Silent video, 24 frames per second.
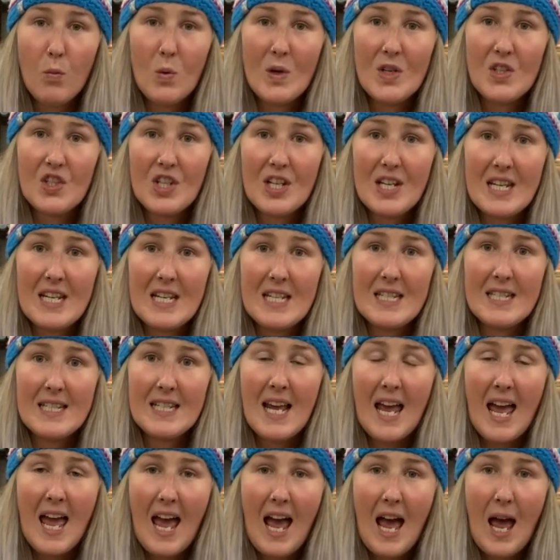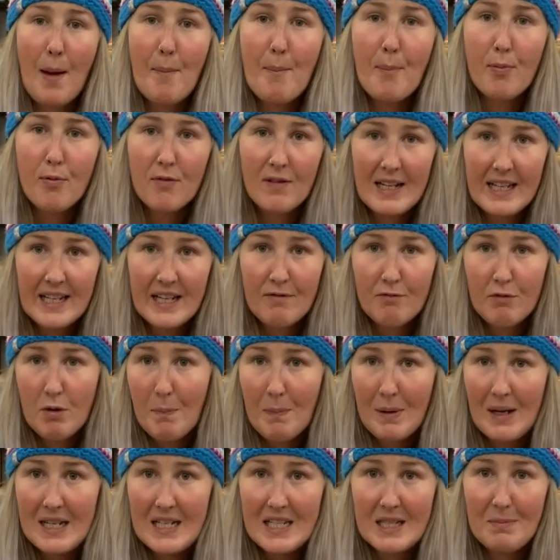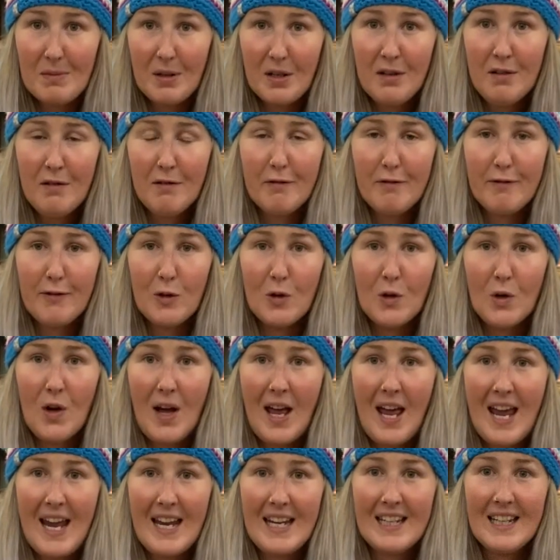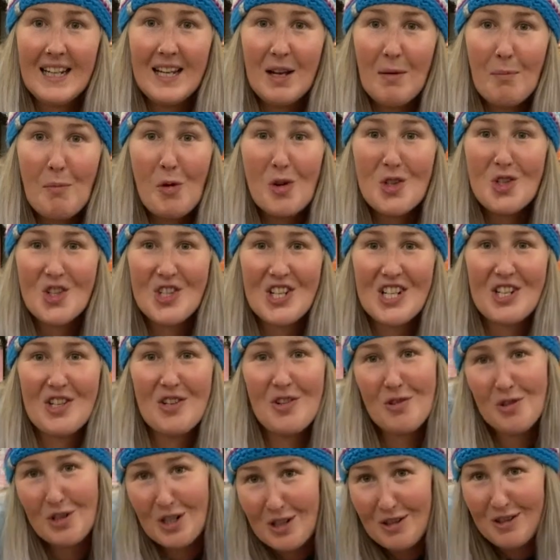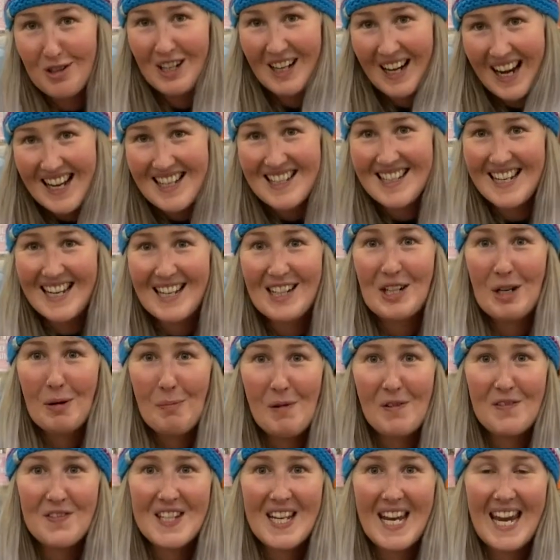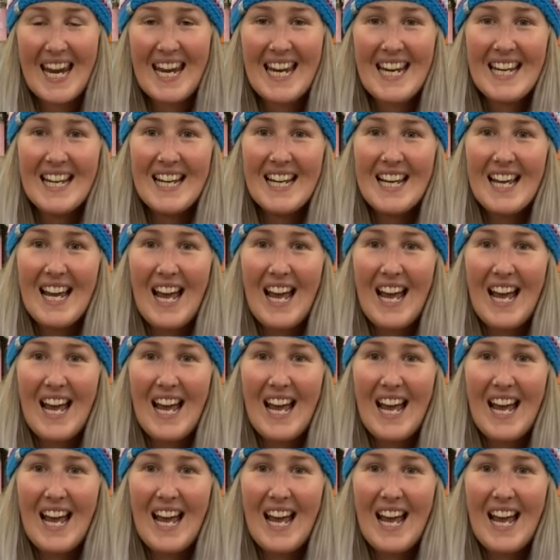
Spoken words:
which is a brilliant replacement for a more traditional classic cup of tea.